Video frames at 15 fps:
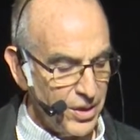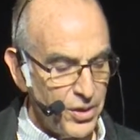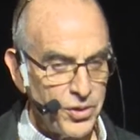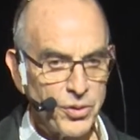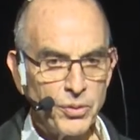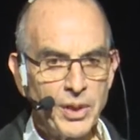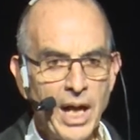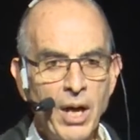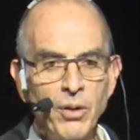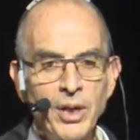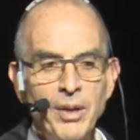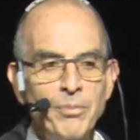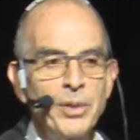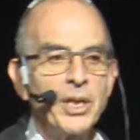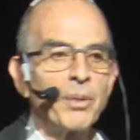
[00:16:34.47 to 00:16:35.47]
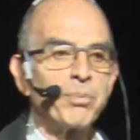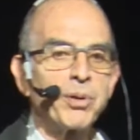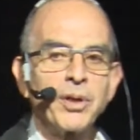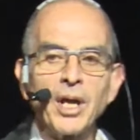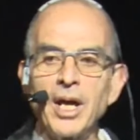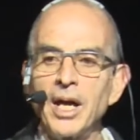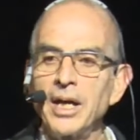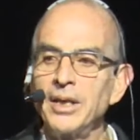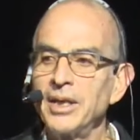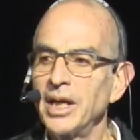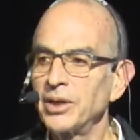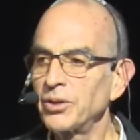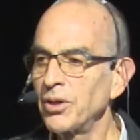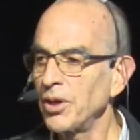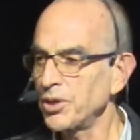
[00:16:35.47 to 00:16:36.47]
So now let me apply
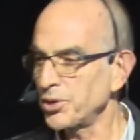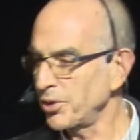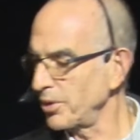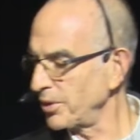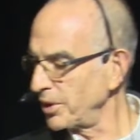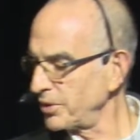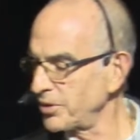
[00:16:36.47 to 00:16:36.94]
that cautionary